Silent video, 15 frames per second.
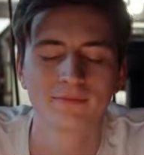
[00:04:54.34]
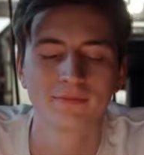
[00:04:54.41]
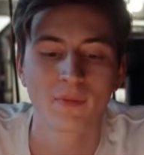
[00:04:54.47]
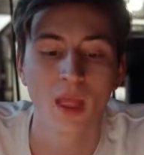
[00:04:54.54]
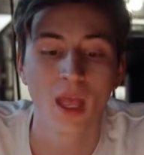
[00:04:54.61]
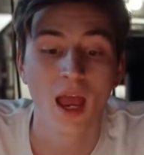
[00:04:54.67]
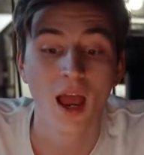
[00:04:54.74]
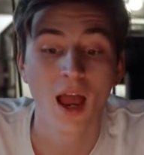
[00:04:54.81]
it's
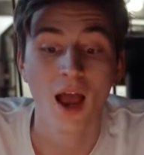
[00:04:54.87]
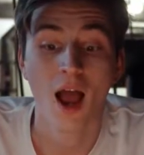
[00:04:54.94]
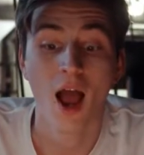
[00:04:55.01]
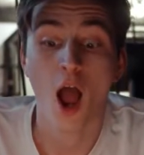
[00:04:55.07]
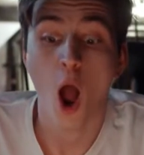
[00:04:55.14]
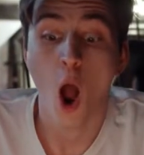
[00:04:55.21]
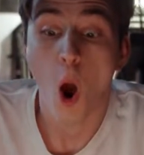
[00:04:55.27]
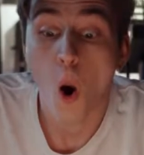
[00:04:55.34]
special
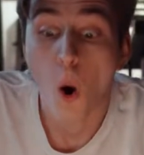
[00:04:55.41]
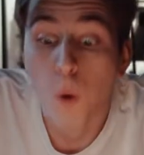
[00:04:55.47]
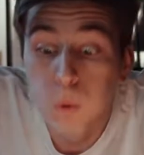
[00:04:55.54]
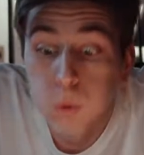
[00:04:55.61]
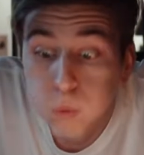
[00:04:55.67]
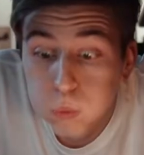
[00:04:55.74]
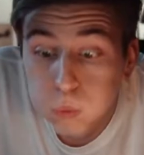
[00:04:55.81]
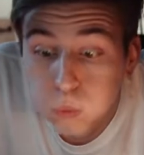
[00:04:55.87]
partly
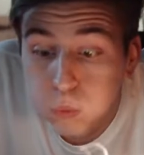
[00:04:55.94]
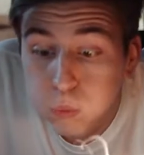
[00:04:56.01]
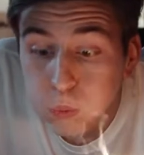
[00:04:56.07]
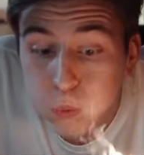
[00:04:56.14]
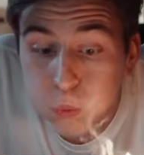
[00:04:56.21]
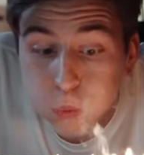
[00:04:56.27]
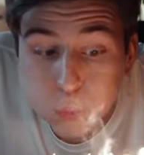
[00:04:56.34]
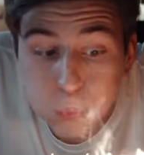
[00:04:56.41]
because it
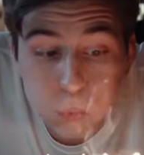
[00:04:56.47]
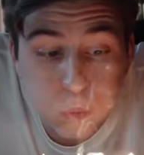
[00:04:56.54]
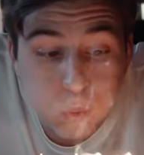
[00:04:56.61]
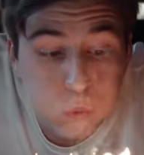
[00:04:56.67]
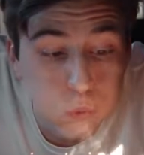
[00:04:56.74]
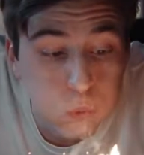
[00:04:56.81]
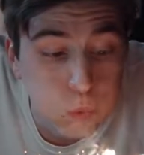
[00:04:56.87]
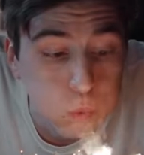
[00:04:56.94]
only
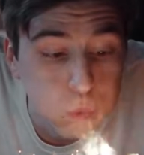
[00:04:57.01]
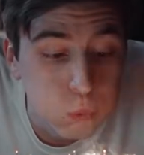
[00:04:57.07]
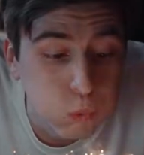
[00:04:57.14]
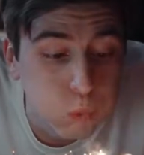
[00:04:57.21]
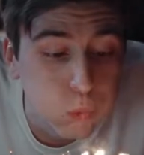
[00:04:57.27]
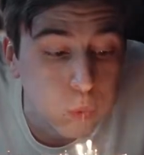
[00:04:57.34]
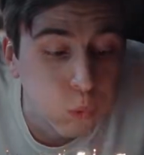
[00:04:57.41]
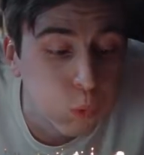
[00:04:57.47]
happens once a
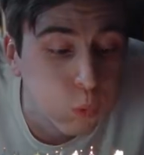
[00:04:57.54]
year.